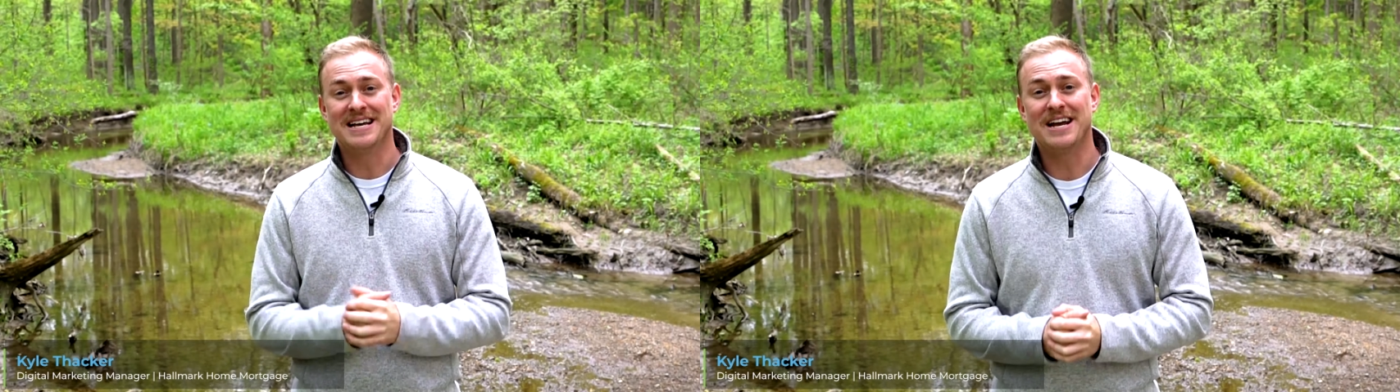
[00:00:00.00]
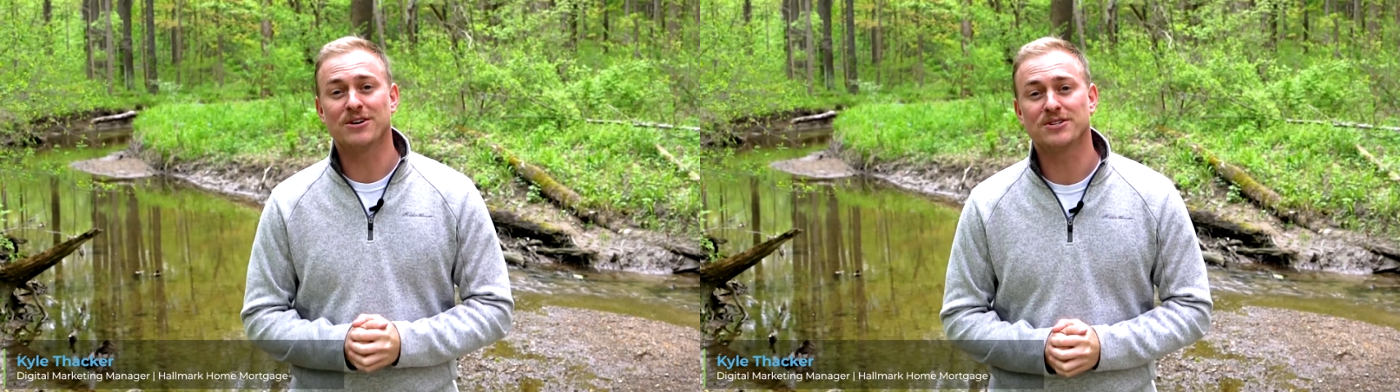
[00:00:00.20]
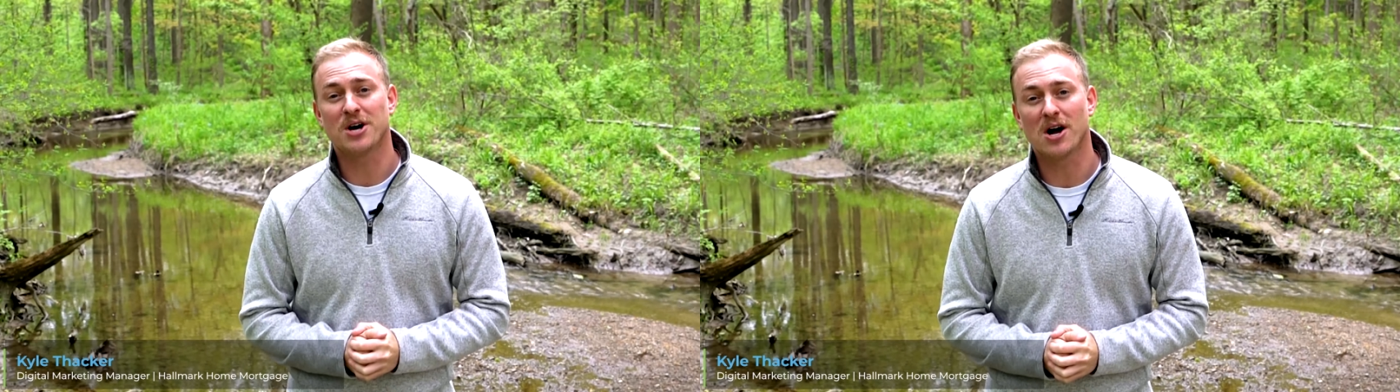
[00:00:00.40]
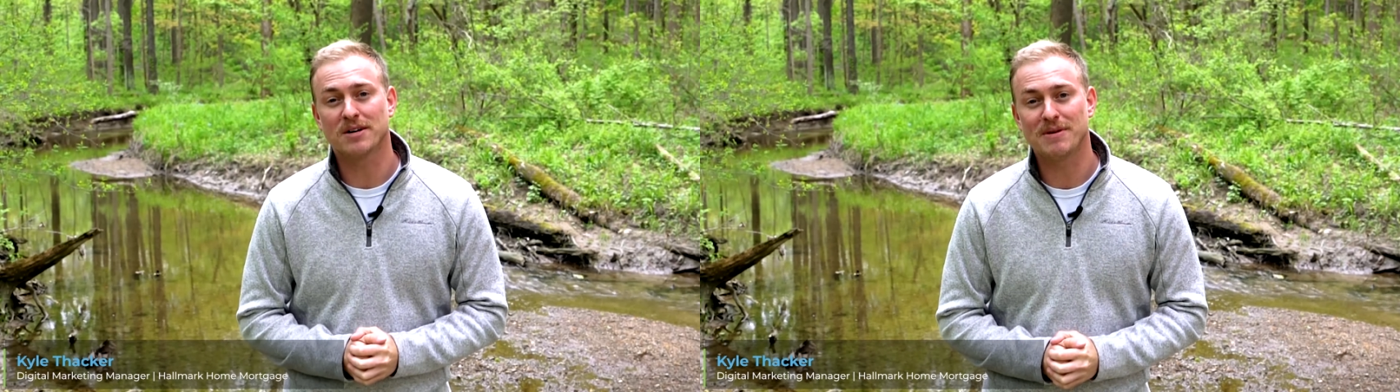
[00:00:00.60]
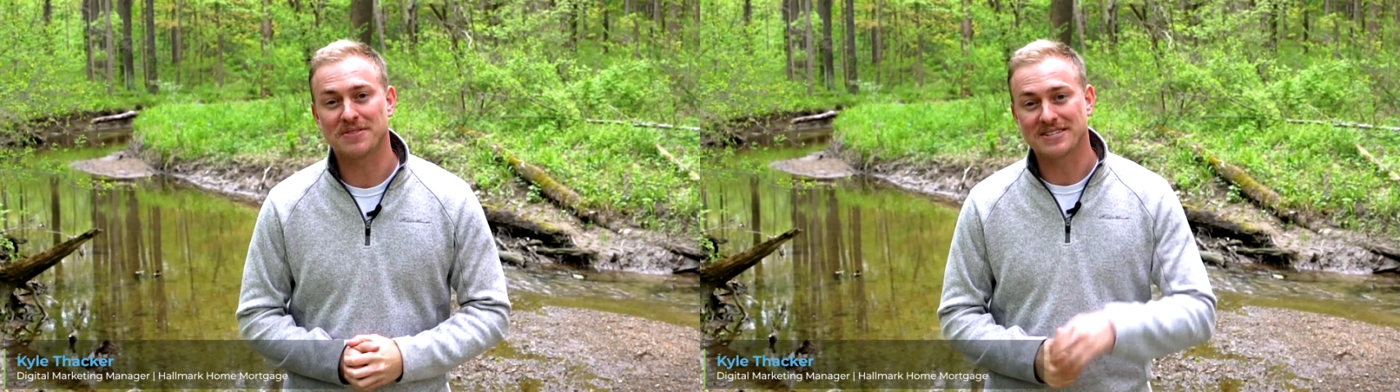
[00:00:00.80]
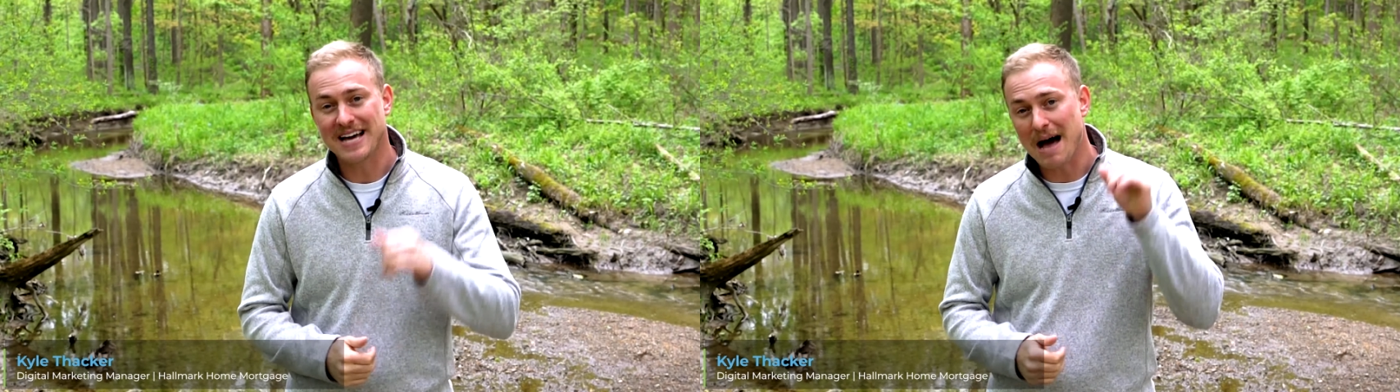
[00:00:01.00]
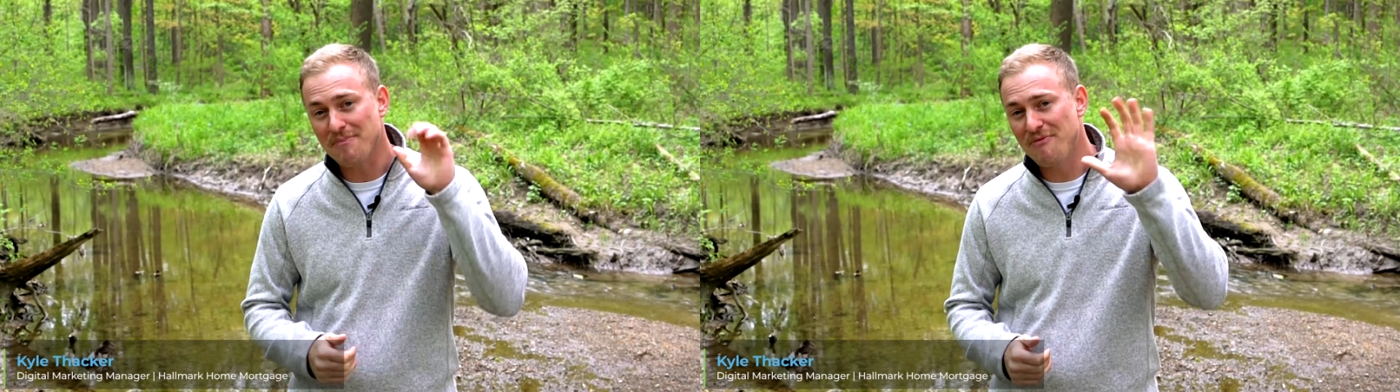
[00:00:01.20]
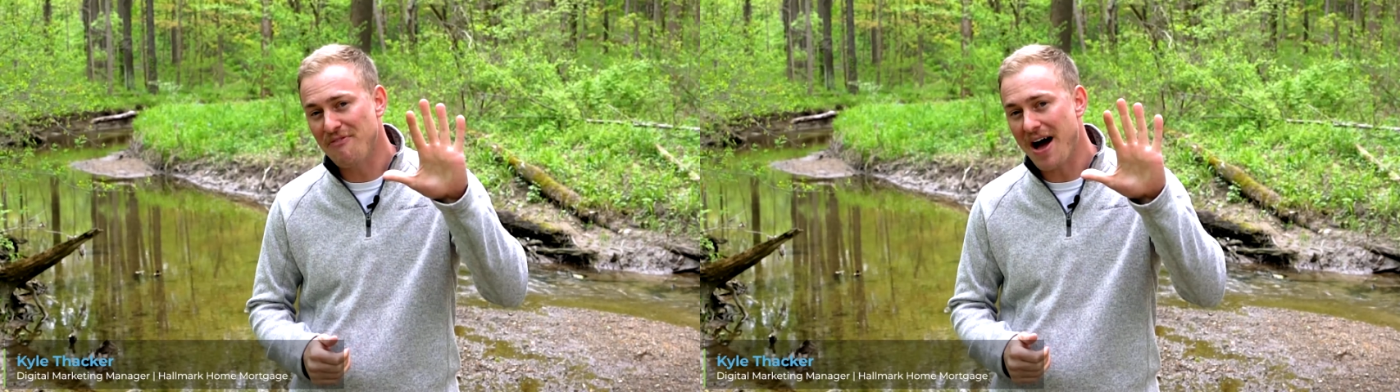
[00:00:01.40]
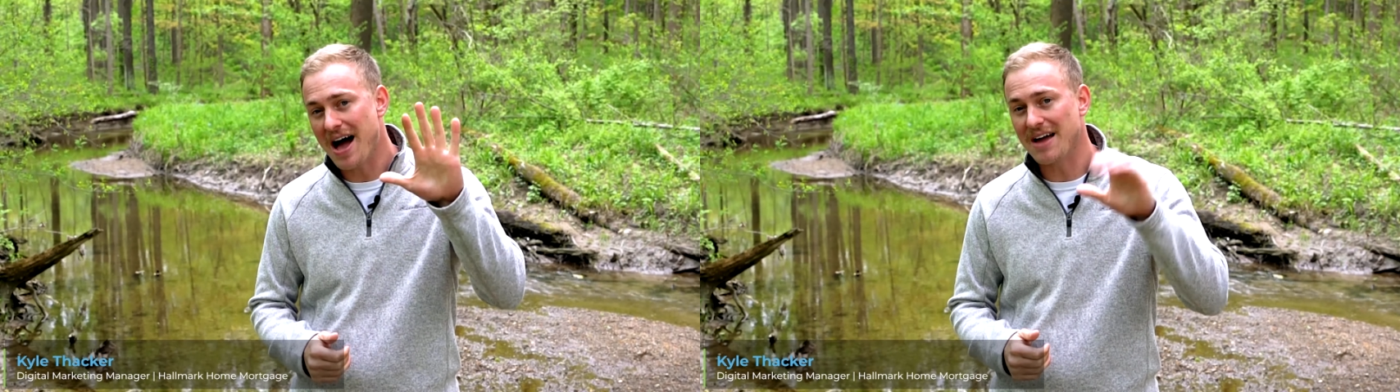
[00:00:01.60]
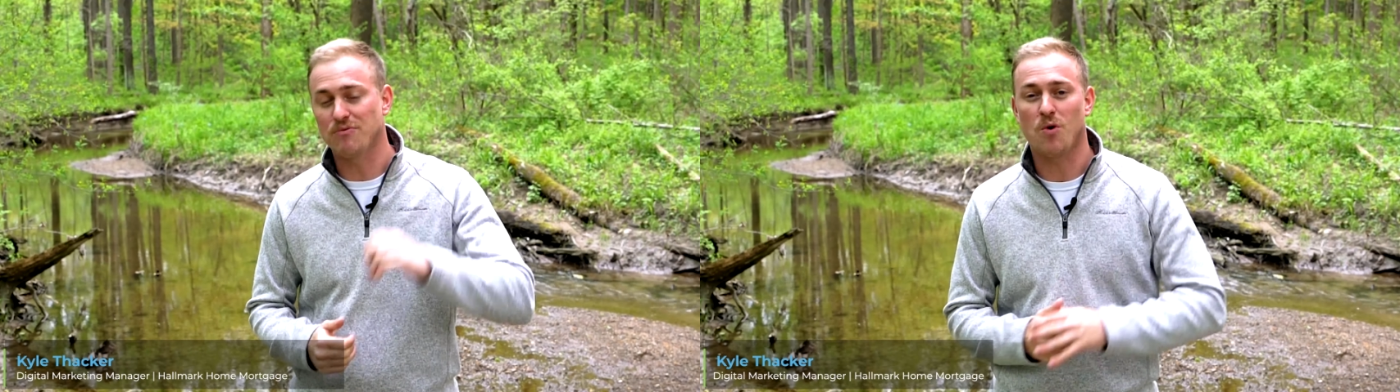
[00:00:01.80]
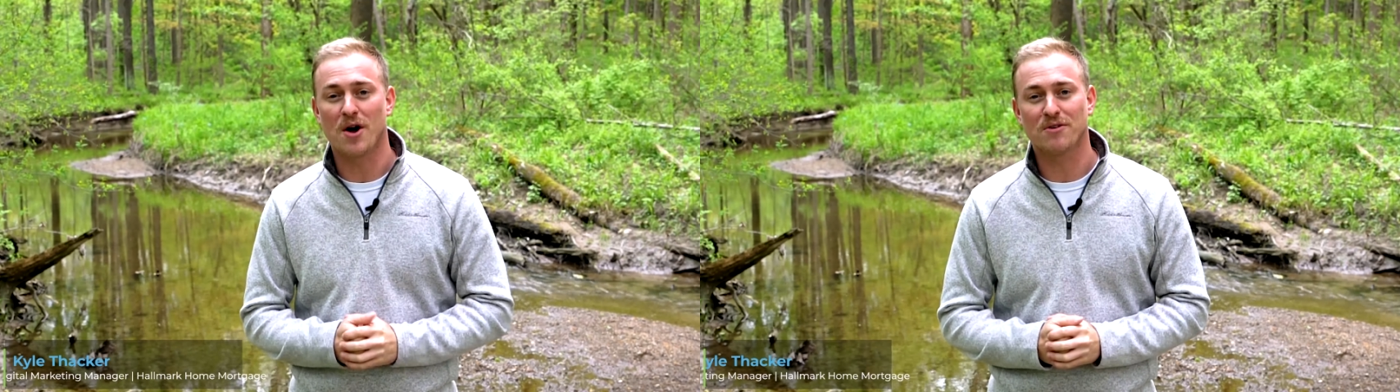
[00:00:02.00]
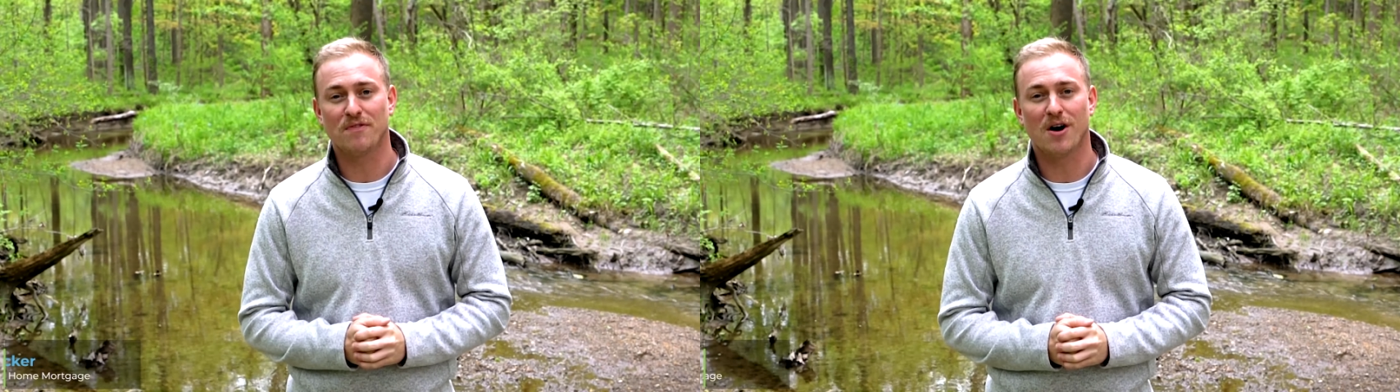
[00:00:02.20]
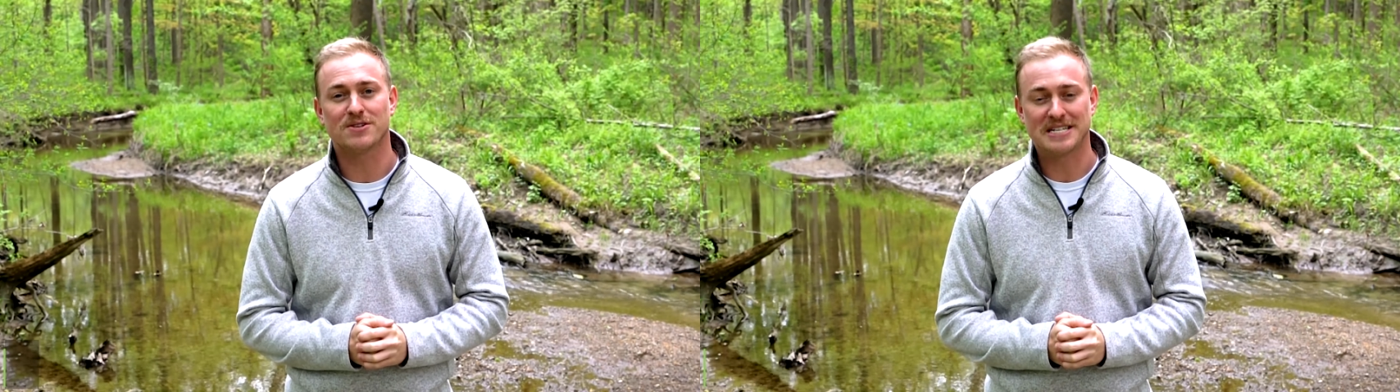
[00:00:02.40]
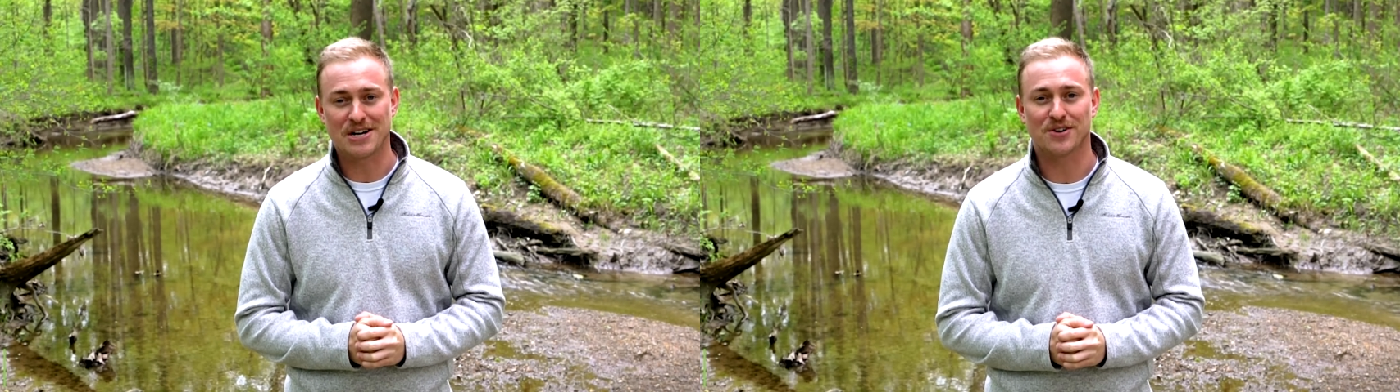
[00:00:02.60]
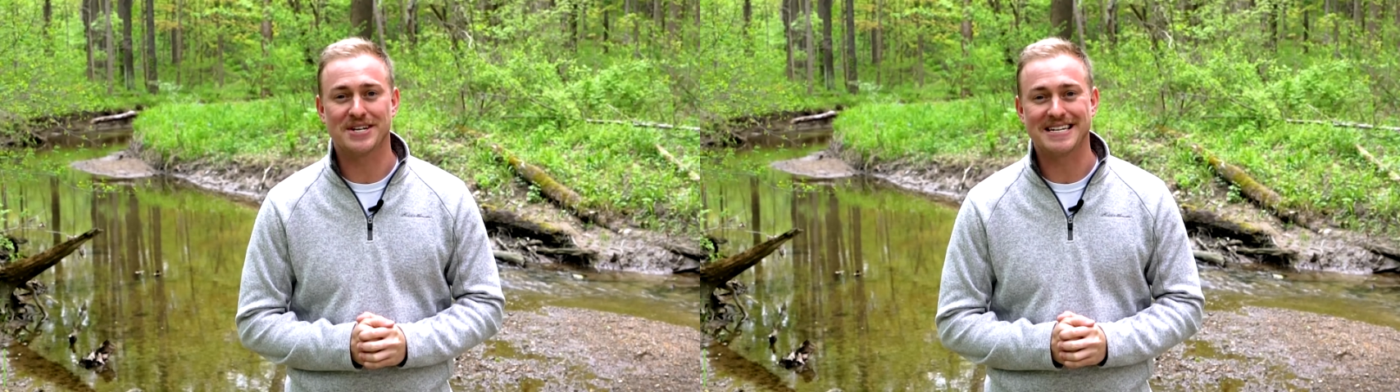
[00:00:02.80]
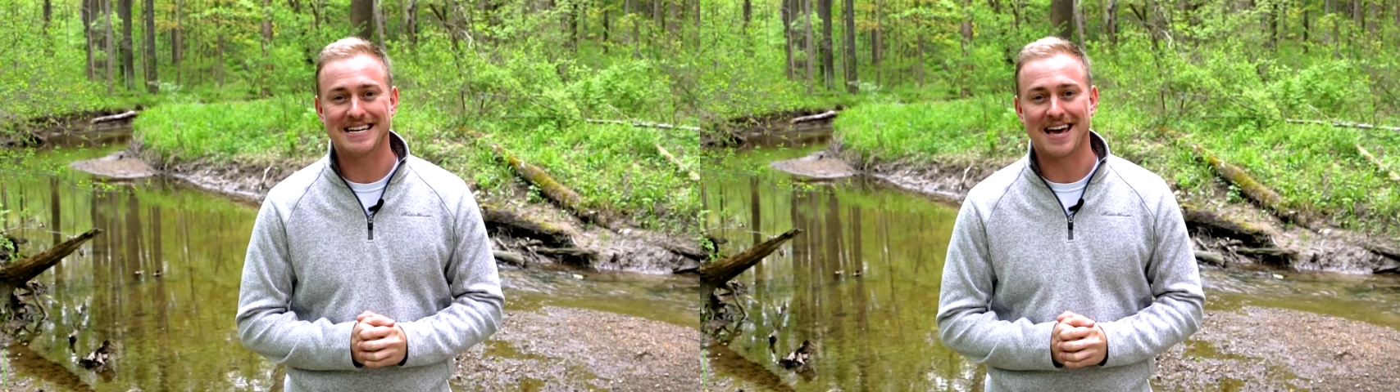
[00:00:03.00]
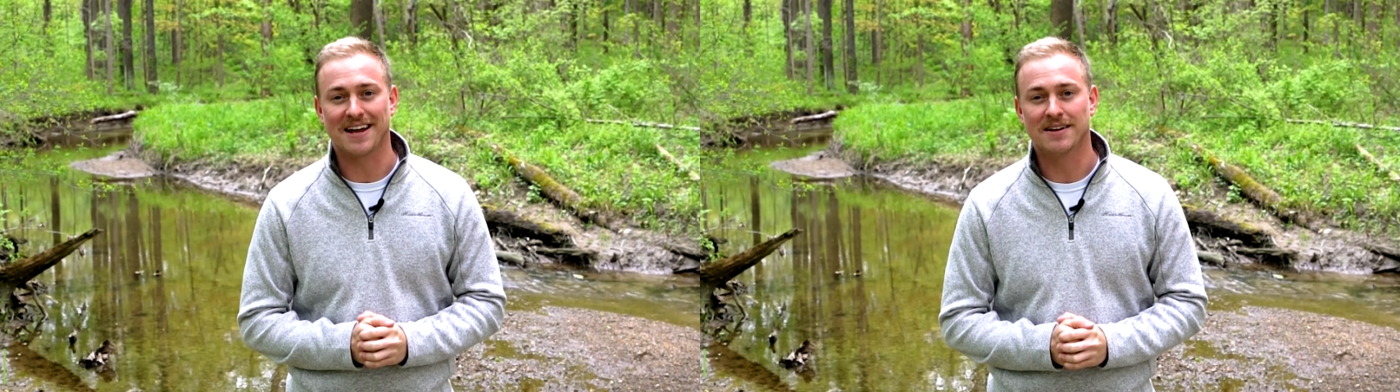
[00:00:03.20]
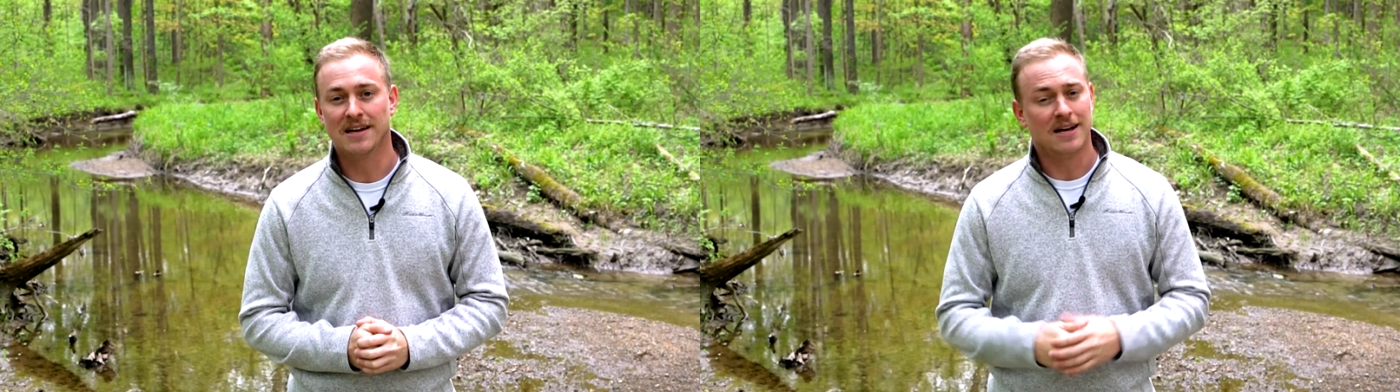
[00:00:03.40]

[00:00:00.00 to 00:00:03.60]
here to talk about the top five waterfalls here in Indiana.